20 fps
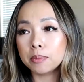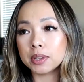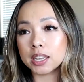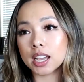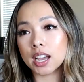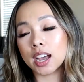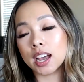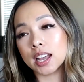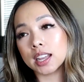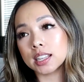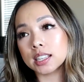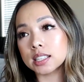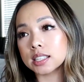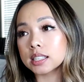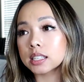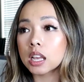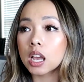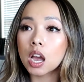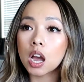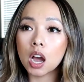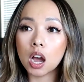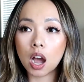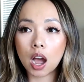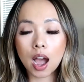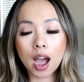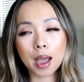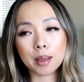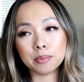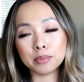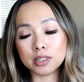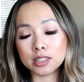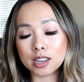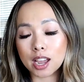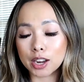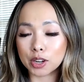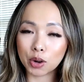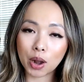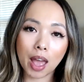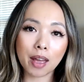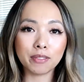because
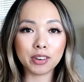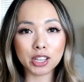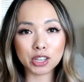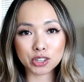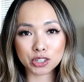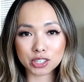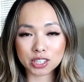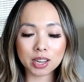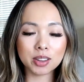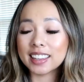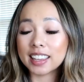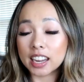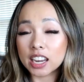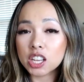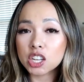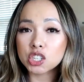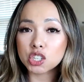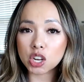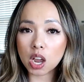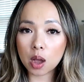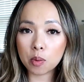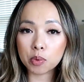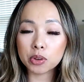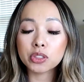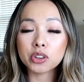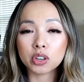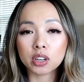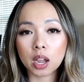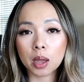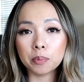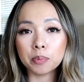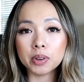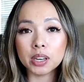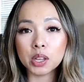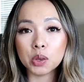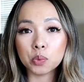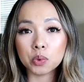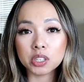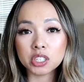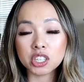I don't have an internship. Getting a job with your
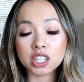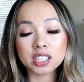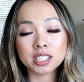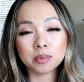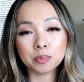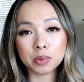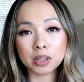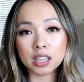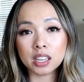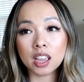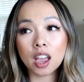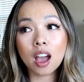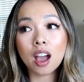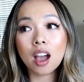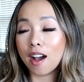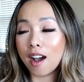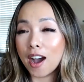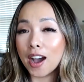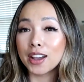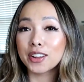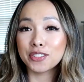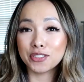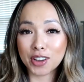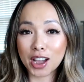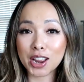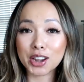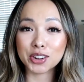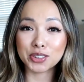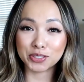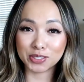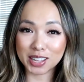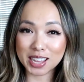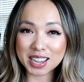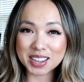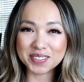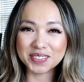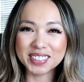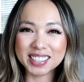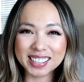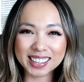company would just be hot fire
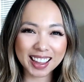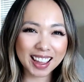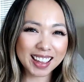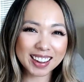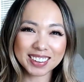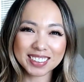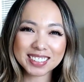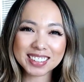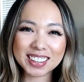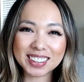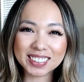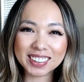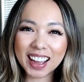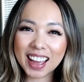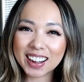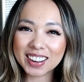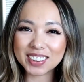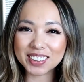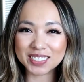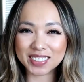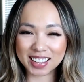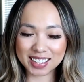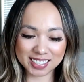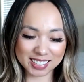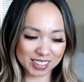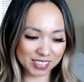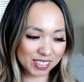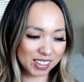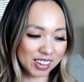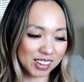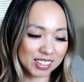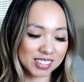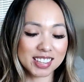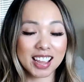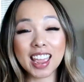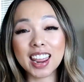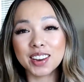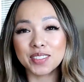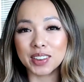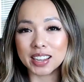flames. I don't know if that's stuff that y'all
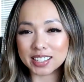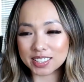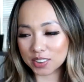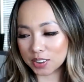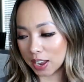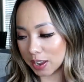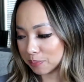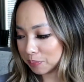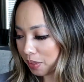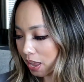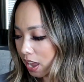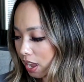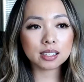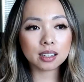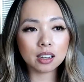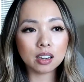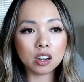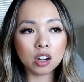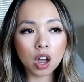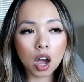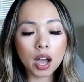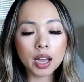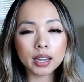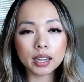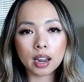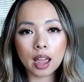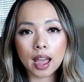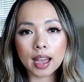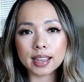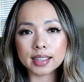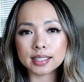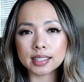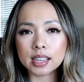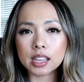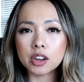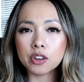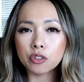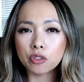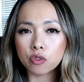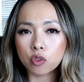say. Anyways, okay. Not as
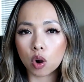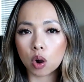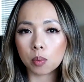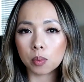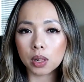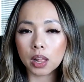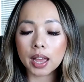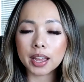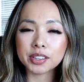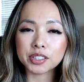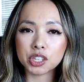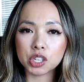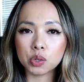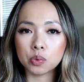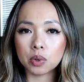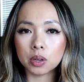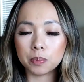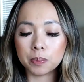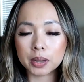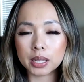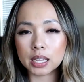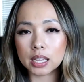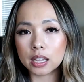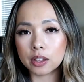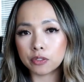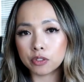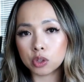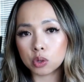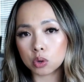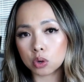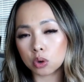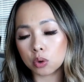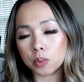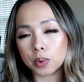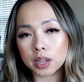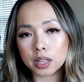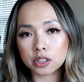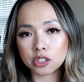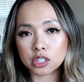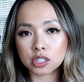informal as you would be if you're
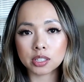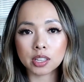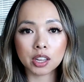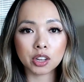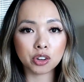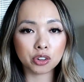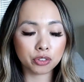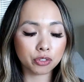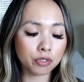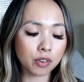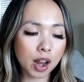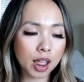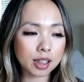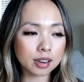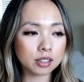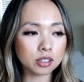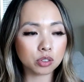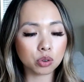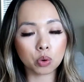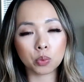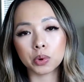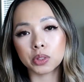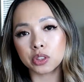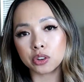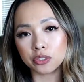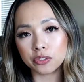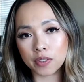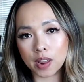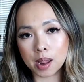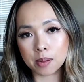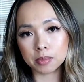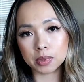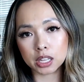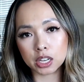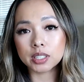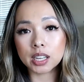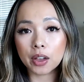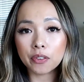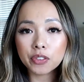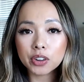with just like your friends or with your
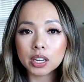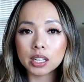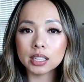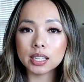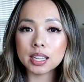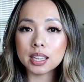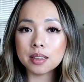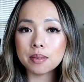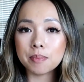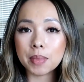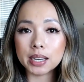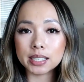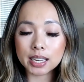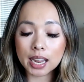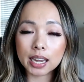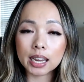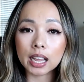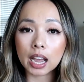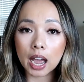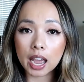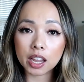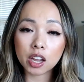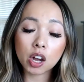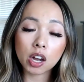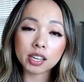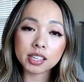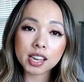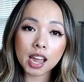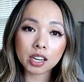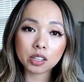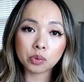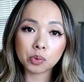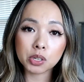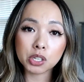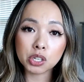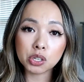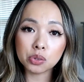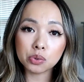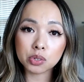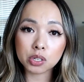family. Definitely maintaining eye contact when
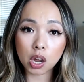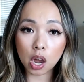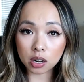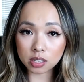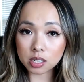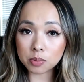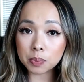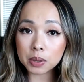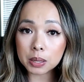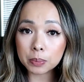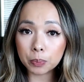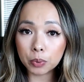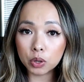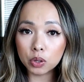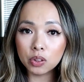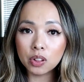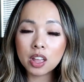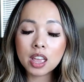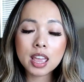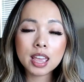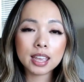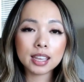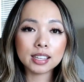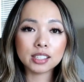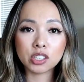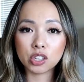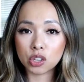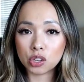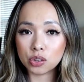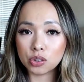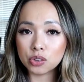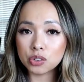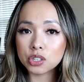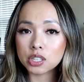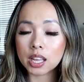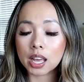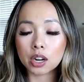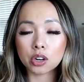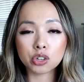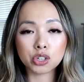you talk to people is huge.
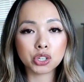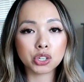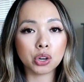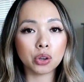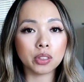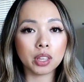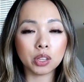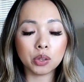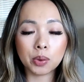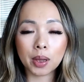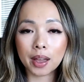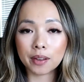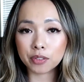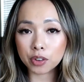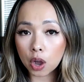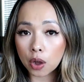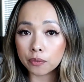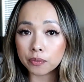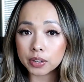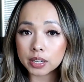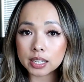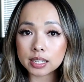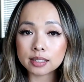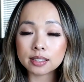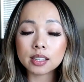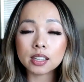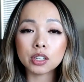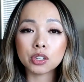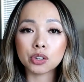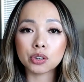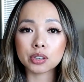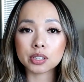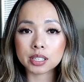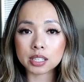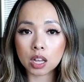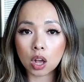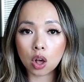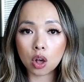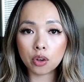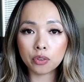That'll show that you have confidence in
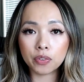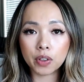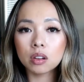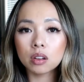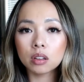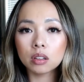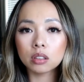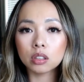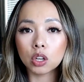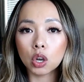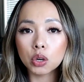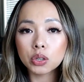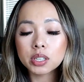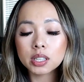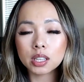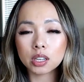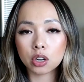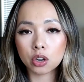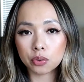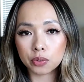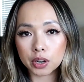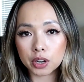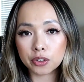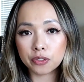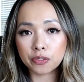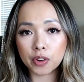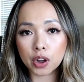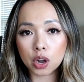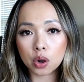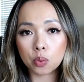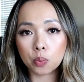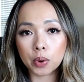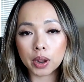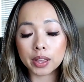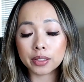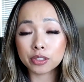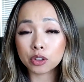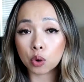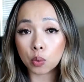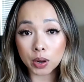yourself. Go to the career fair
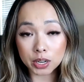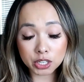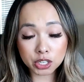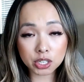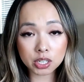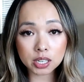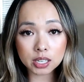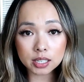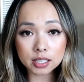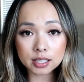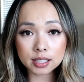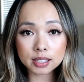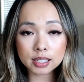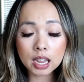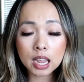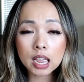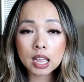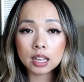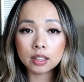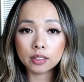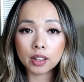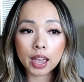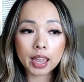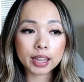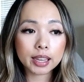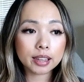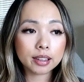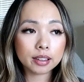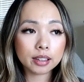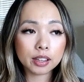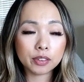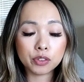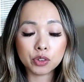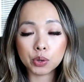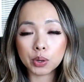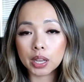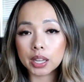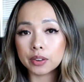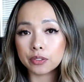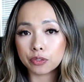with questions. Like if you
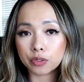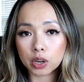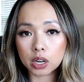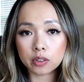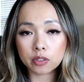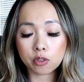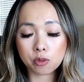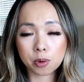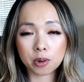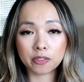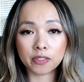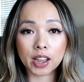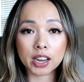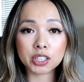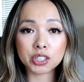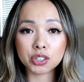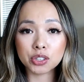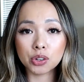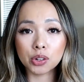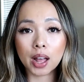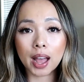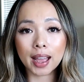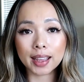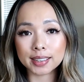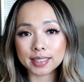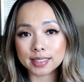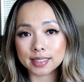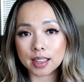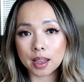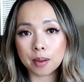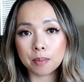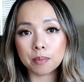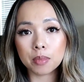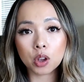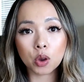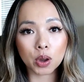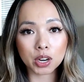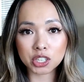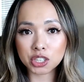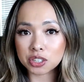get in front of a professional, ask them
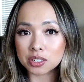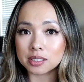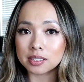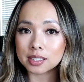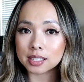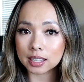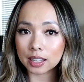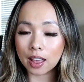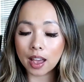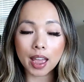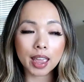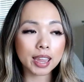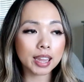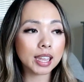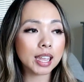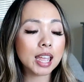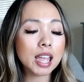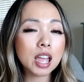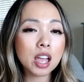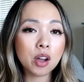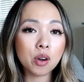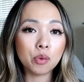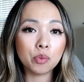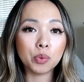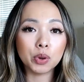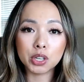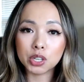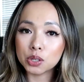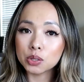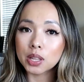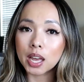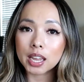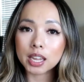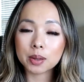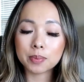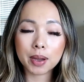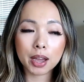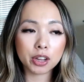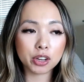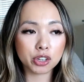questions like, what do you like
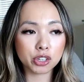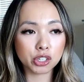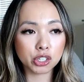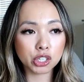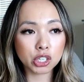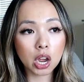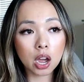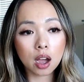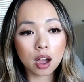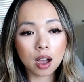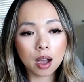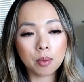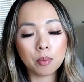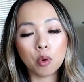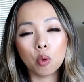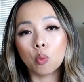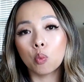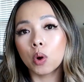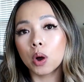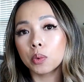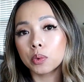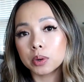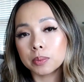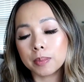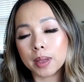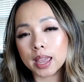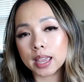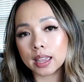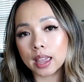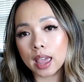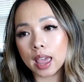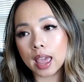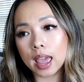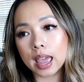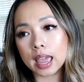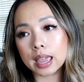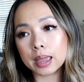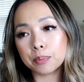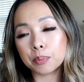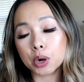about your job? What would make
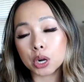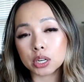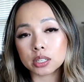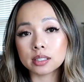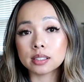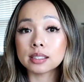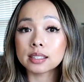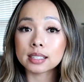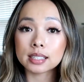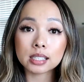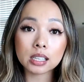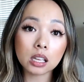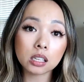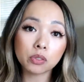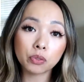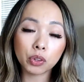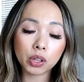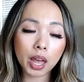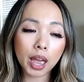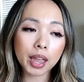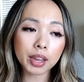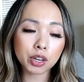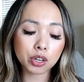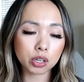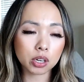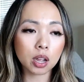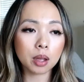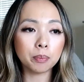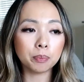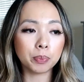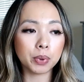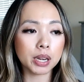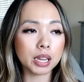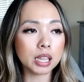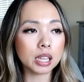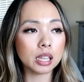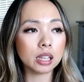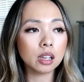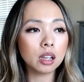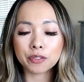a person successful at your
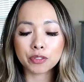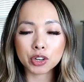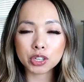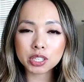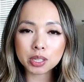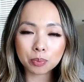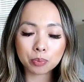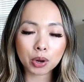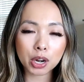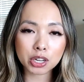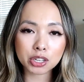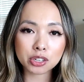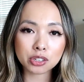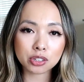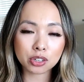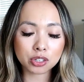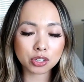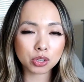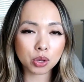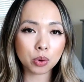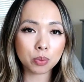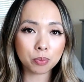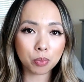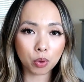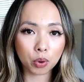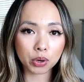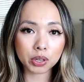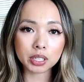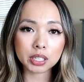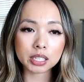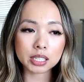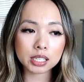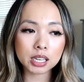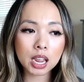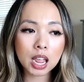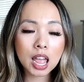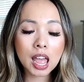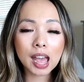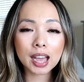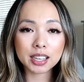company? First impressions are so important
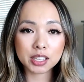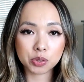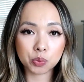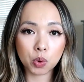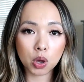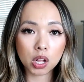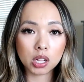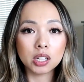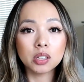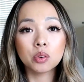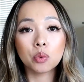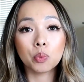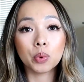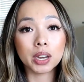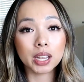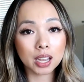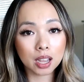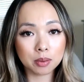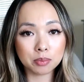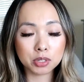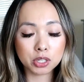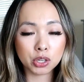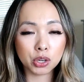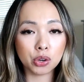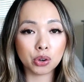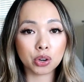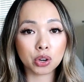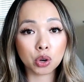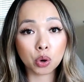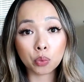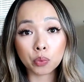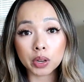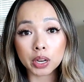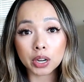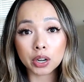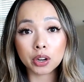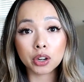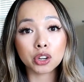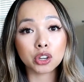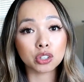as well when it comes to your
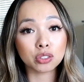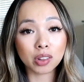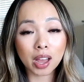career, your